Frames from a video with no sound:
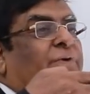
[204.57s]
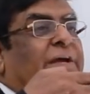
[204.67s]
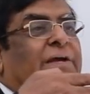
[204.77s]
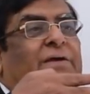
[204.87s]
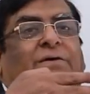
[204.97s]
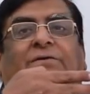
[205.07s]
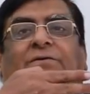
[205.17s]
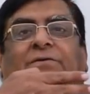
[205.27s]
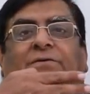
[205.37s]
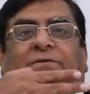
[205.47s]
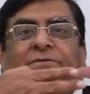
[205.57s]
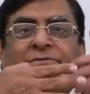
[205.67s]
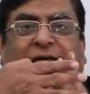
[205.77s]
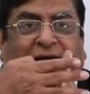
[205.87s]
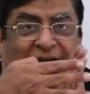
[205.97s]
we
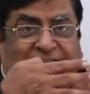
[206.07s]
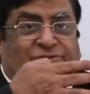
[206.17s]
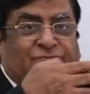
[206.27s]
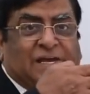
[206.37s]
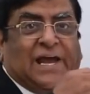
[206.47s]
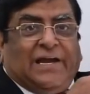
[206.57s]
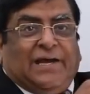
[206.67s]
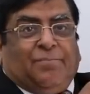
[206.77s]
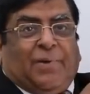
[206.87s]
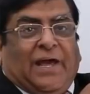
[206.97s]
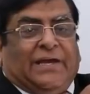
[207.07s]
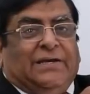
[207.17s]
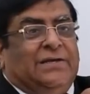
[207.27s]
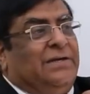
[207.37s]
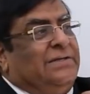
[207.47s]
the h we had
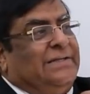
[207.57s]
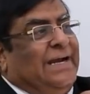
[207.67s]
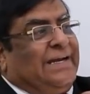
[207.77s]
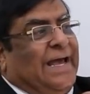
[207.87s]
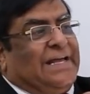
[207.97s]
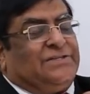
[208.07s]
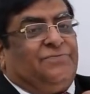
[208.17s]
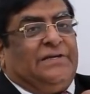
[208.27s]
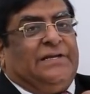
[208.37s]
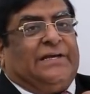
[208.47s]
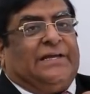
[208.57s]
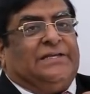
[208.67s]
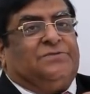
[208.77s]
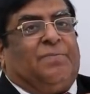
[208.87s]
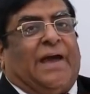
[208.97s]
applied, that h we
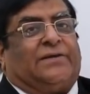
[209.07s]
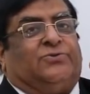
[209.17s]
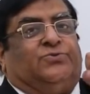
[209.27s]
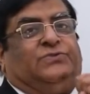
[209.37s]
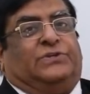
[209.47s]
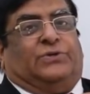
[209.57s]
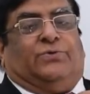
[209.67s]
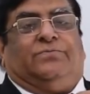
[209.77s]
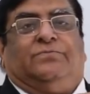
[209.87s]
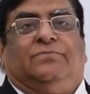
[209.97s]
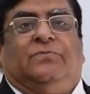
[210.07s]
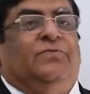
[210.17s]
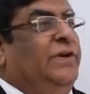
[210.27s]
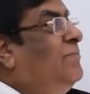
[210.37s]
decreased back to 0. We